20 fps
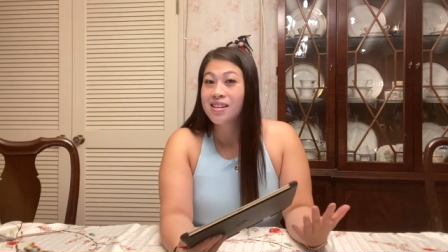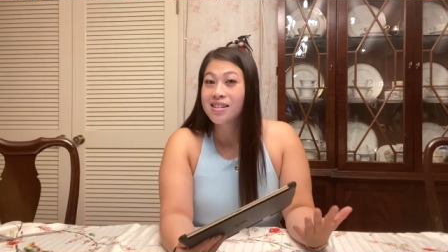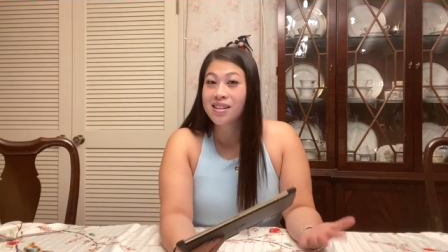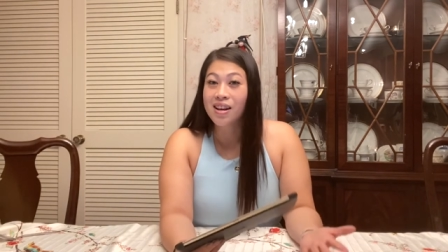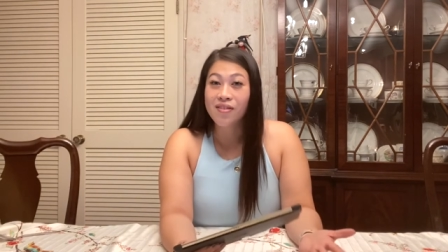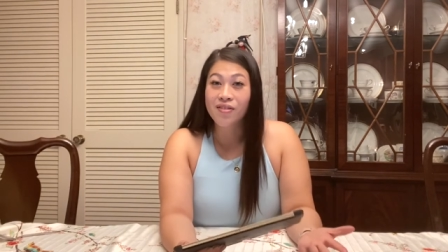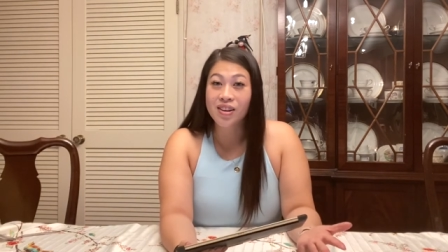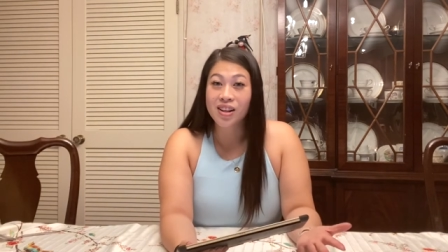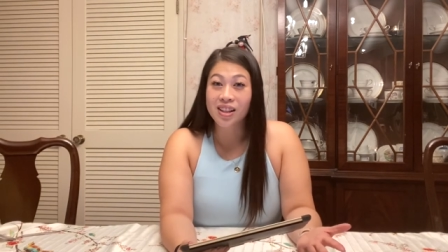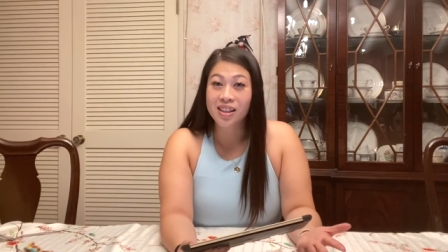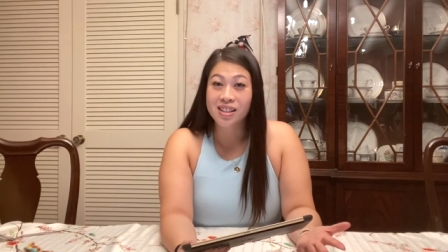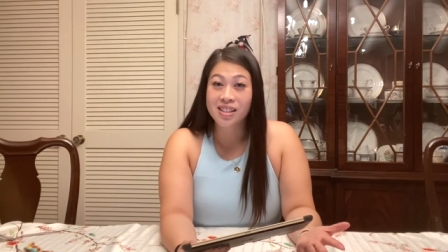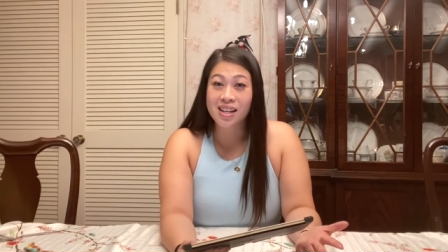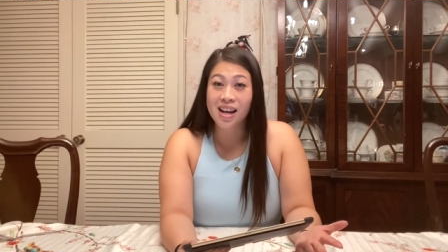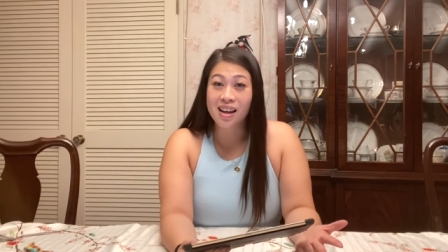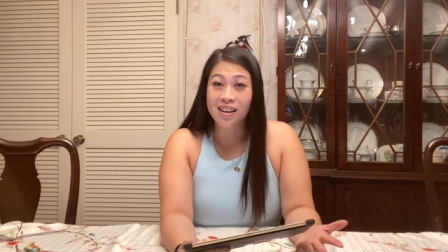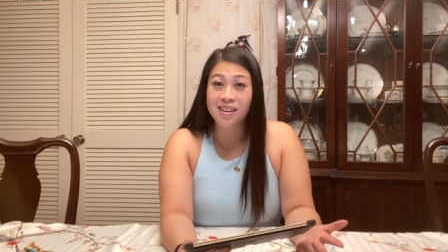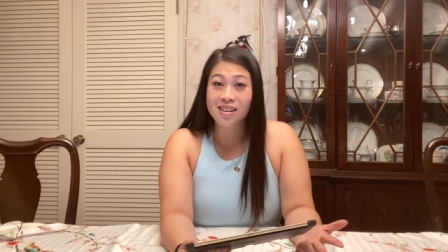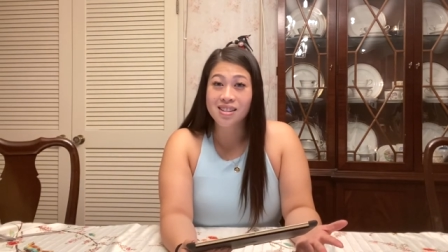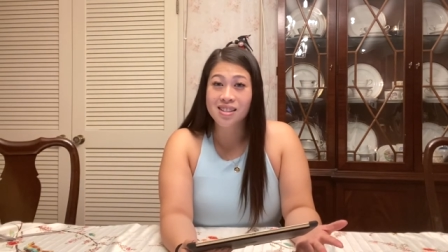Definitely
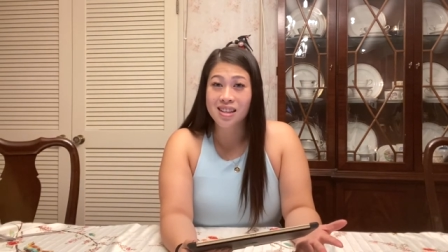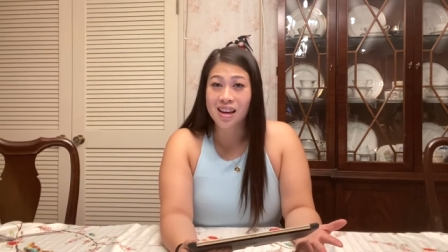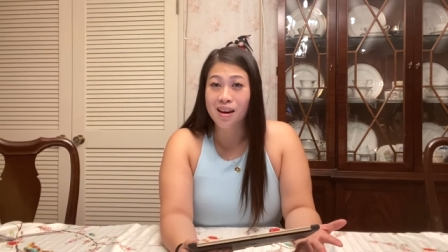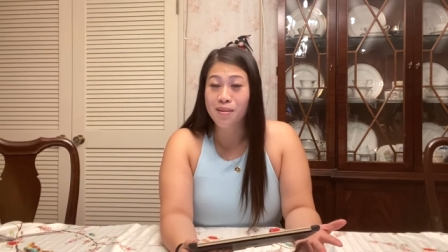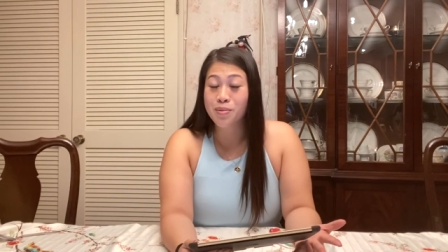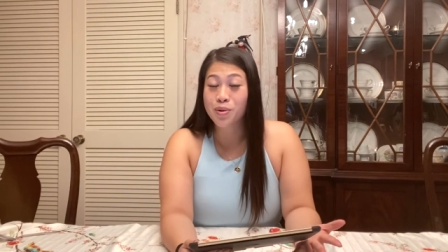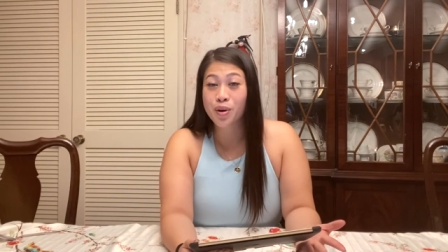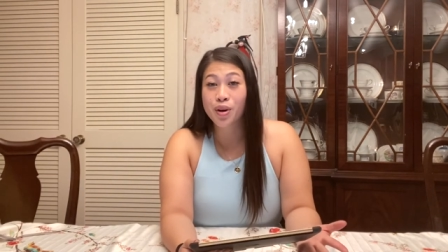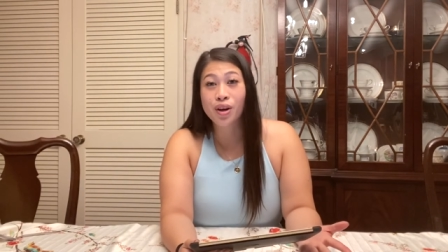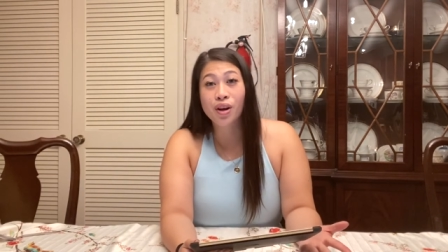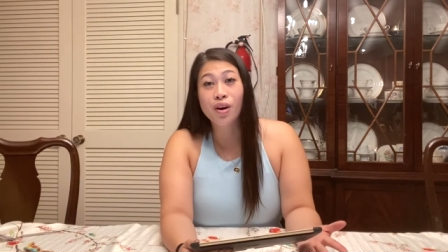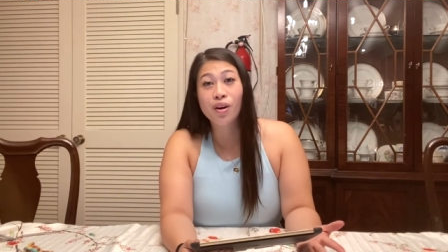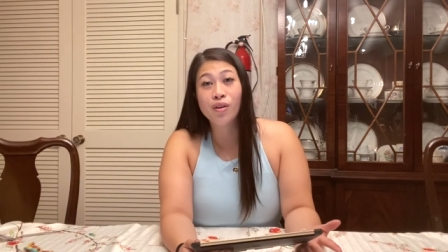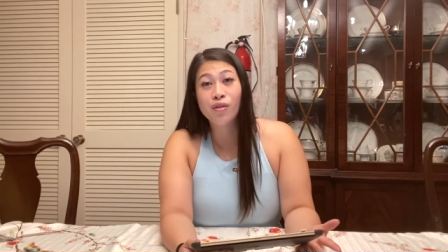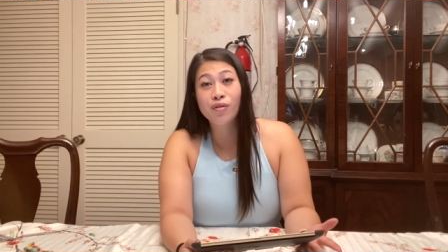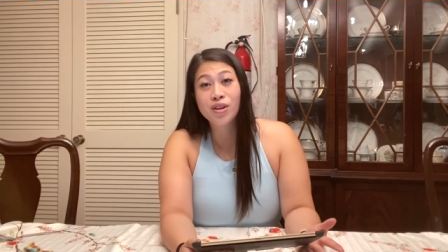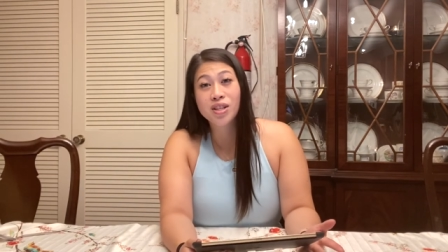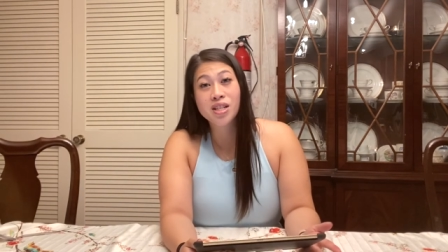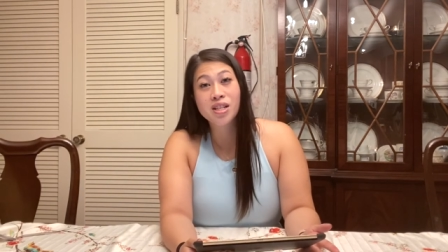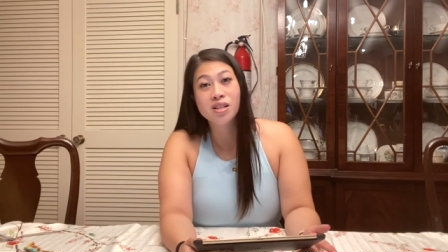take this time during
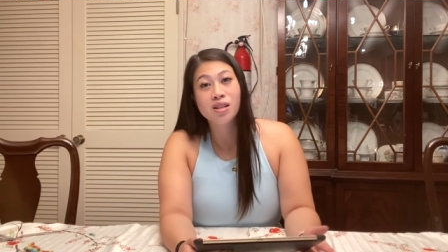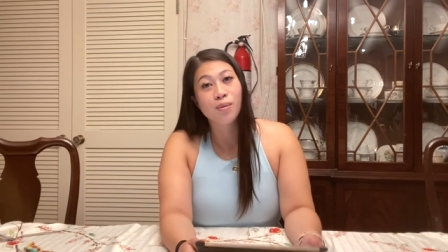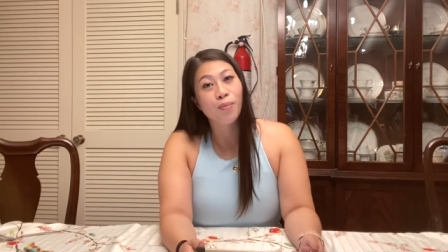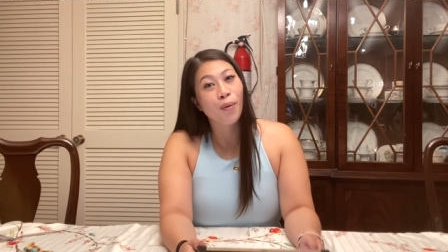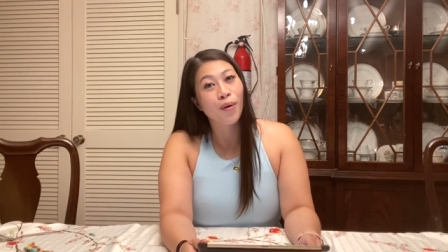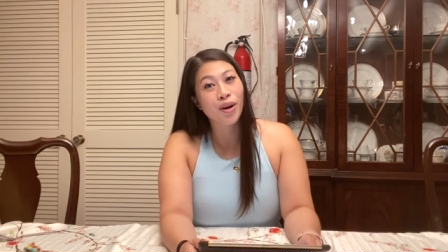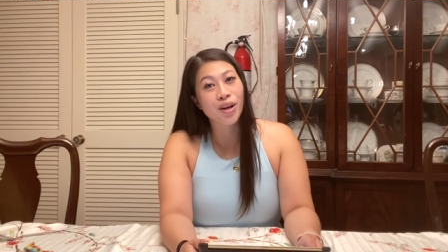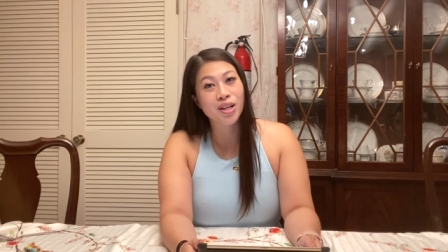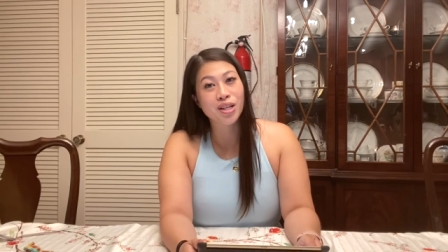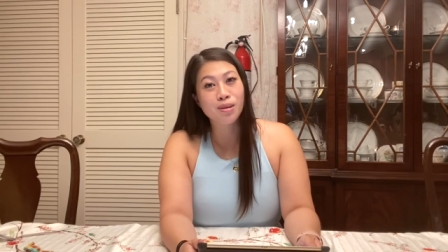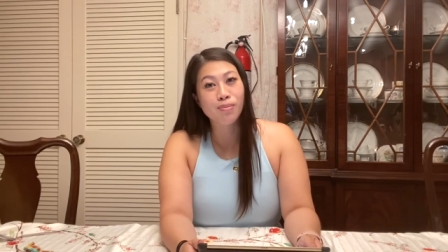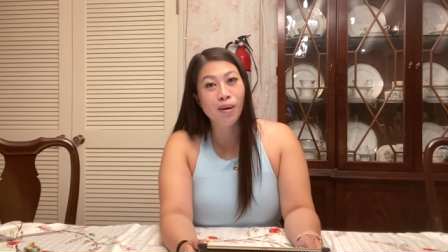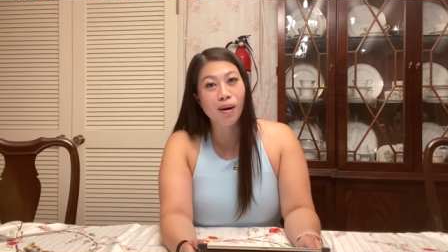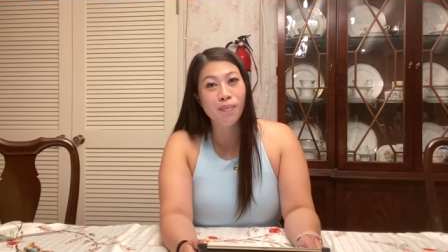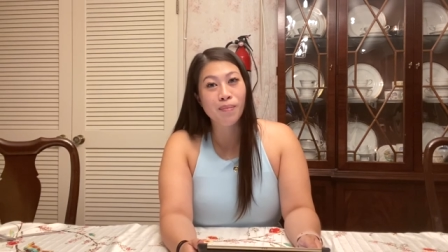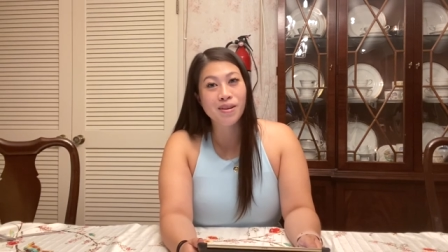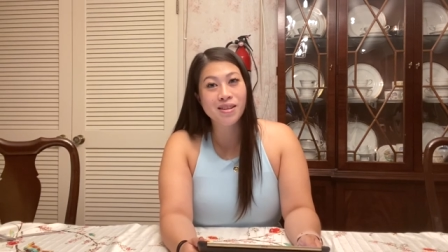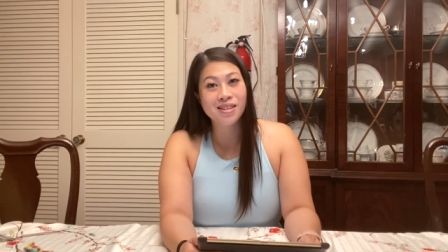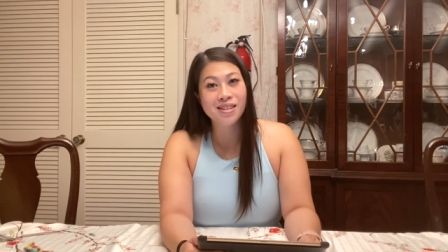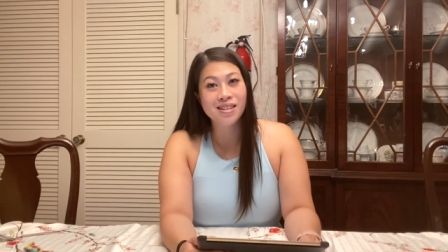COVID to support your small
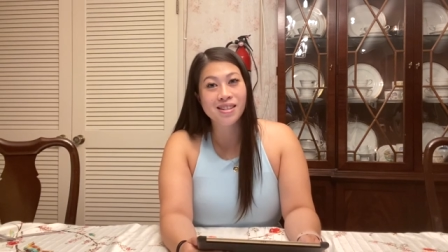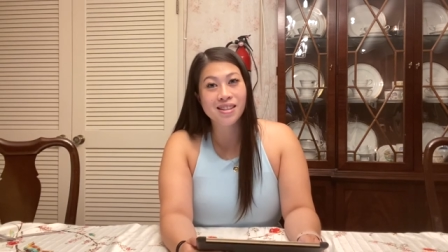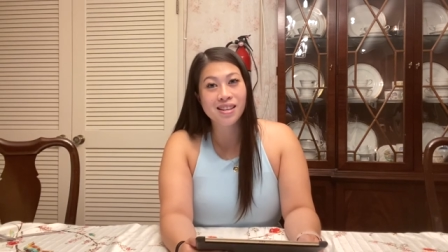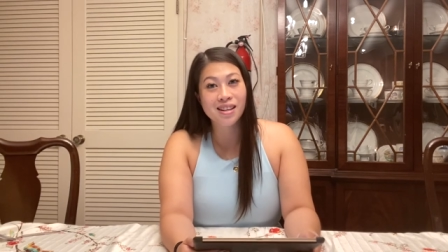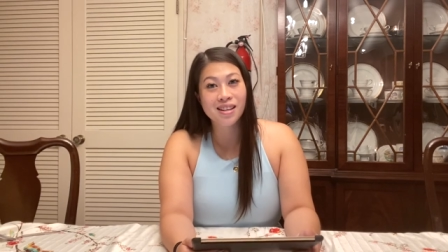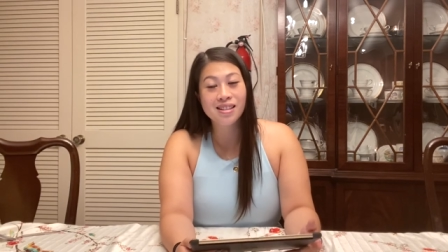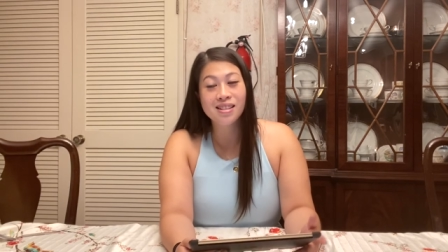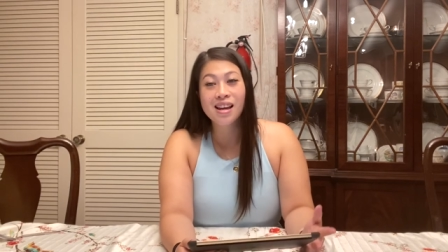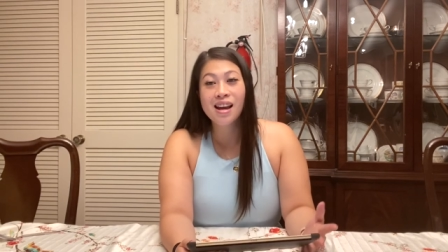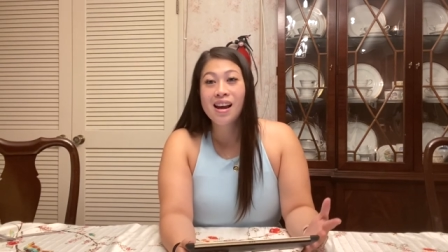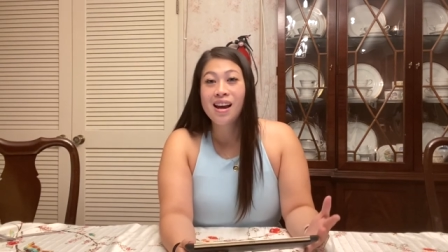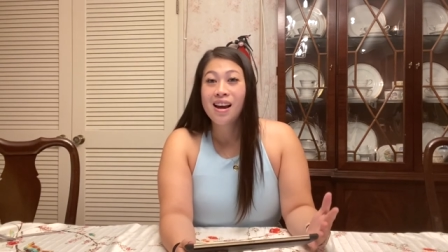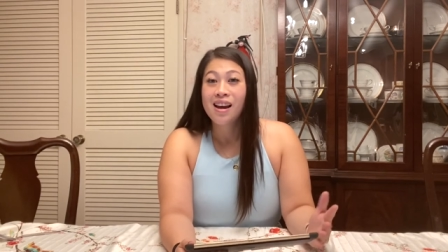businesses.